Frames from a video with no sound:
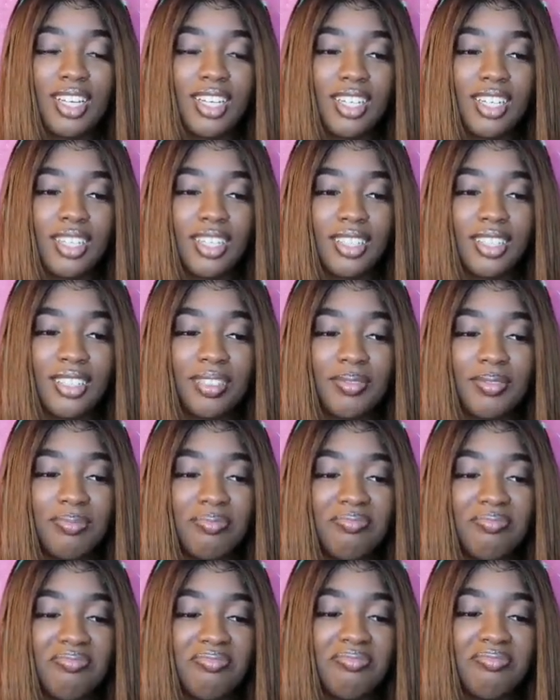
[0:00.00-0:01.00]

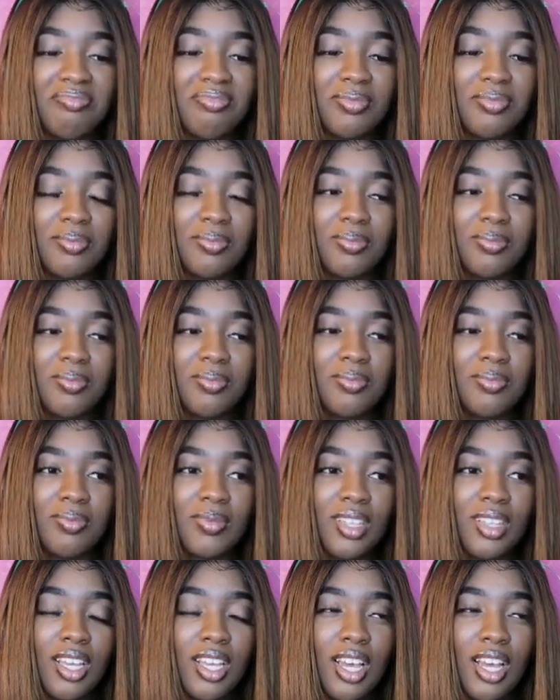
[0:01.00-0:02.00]
I
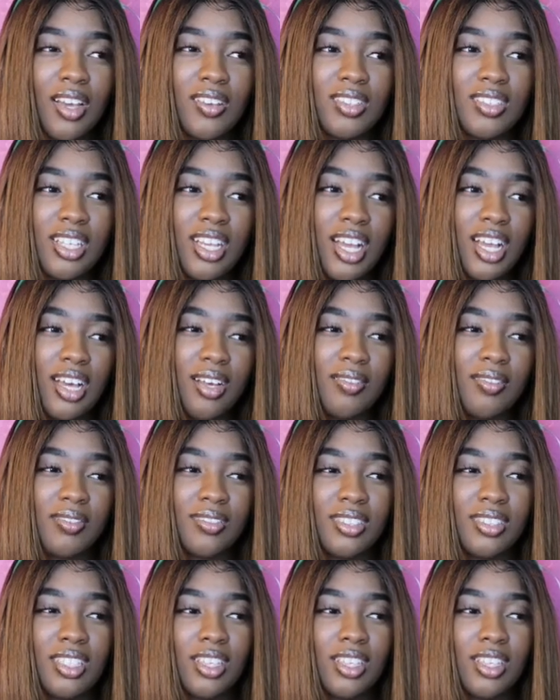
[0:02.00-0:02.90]
was like, I'm